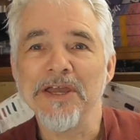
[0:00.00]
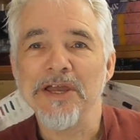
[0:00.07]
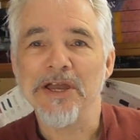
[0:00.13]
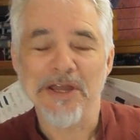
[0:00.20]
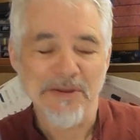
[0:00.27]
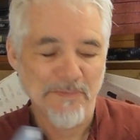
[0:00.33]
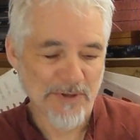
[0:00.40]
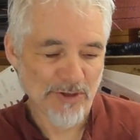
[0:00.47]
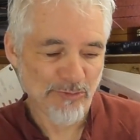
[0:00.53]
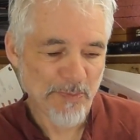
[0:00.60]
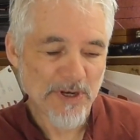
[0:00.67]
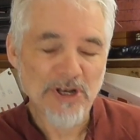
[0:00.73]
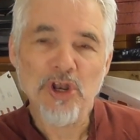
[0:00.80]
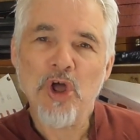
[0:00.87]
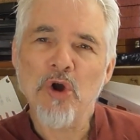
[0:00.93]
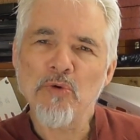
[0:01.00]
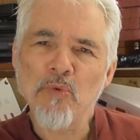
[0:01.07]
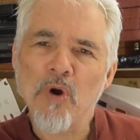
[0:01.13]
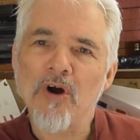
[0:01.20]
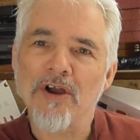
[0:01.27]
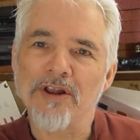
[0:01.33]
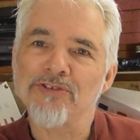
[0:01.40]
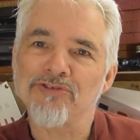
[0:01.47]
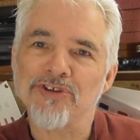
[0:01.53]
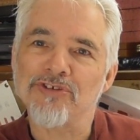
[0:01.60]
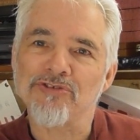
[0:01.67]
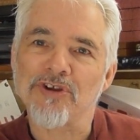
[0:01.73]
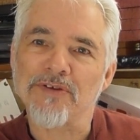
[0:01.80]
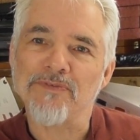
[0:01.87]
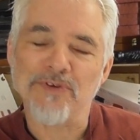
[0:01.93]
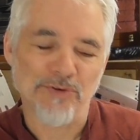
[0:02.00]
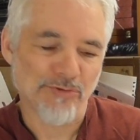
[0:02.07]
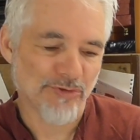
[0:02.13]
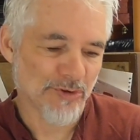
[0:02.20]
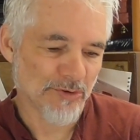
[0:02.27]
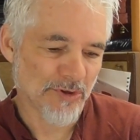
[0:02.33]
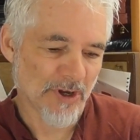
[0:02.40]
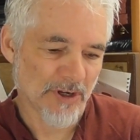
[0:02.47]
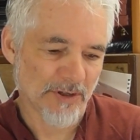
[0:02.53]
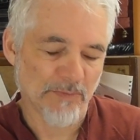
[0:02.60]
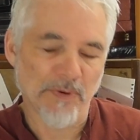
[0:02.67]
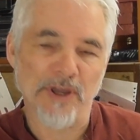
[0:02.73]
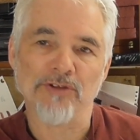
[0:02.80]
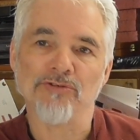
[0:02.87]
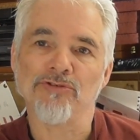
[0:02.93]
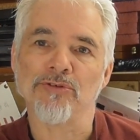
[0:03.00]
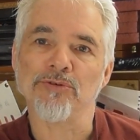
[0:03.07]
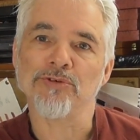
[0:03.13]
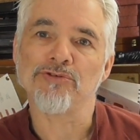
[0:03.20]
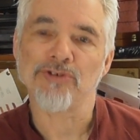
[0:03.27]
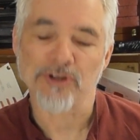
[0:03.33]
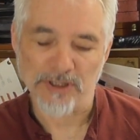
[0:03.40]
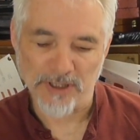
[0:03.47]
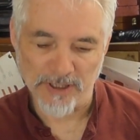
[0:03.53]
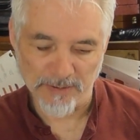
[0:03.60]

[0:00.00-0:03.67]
It's been a long while since I've used coloured pencils.